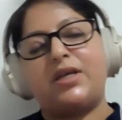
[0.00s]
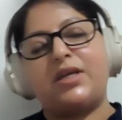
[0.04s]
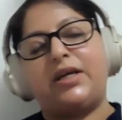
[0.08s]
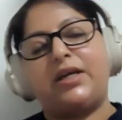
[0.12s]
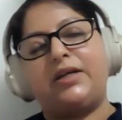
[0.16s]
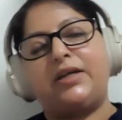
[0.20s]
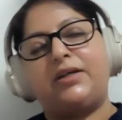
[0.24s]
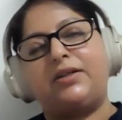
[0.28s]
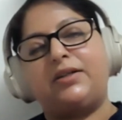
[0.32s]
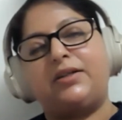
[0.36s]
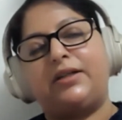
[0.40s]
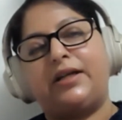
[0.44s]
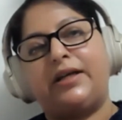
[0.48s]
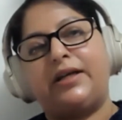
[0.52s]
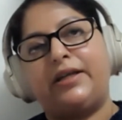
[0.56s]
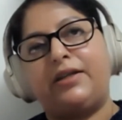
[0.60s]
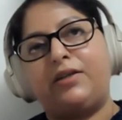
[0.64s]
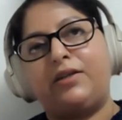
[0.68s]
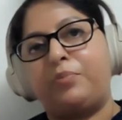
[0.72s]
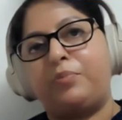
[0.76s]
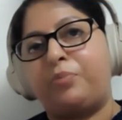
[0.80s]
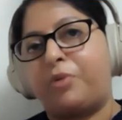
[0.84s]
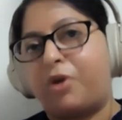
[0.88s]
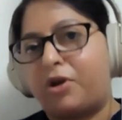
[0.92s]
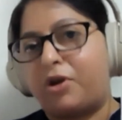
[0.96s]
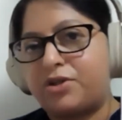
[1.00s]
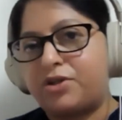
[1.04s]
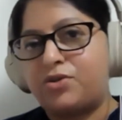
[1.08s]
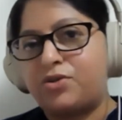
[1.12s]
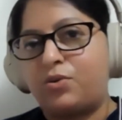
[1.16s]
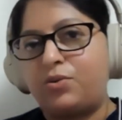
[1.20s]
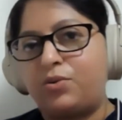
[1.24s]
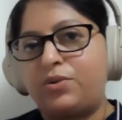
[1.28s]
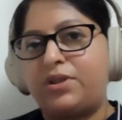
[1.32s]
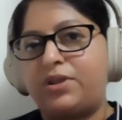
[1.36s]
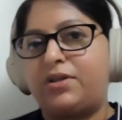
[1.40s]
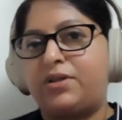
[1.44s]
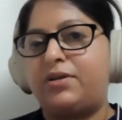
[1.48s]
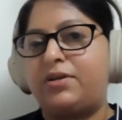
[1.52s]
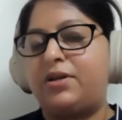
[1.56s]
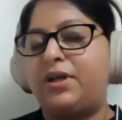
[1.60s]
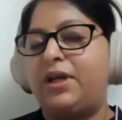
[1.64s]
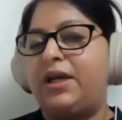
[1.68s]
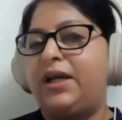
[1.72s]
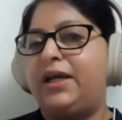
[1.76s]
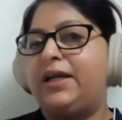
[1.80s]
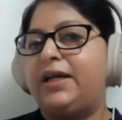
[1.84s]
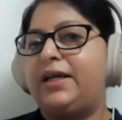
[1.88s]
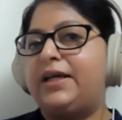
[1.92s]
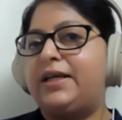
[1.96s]
and the product owner
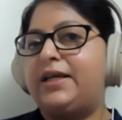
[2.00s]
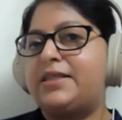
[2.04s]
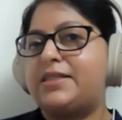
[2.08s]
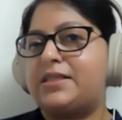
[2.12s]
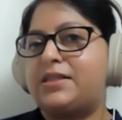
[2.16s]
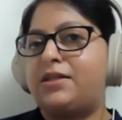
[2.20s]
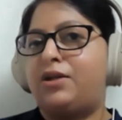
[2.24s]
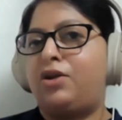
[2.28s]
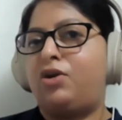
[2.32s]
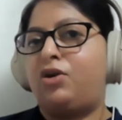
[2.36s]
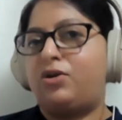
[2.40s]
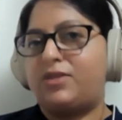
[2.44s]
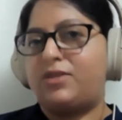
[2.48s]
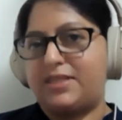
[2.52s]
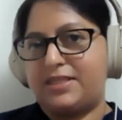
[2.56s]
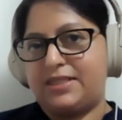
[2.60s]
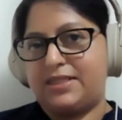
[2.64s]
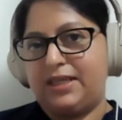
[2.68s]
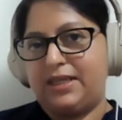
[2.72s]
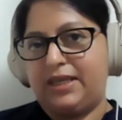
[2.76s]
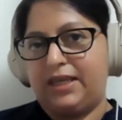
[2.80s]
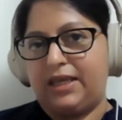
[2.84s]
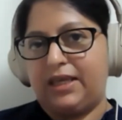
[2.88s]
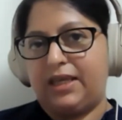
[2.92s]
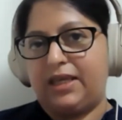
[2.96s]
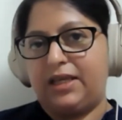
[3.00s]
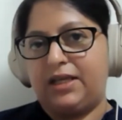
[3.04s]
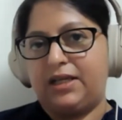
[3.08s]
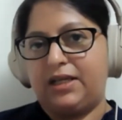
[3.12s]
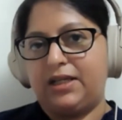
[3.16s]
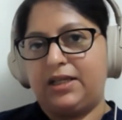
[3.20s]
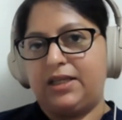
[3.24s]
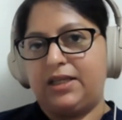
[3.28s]
is still not seeing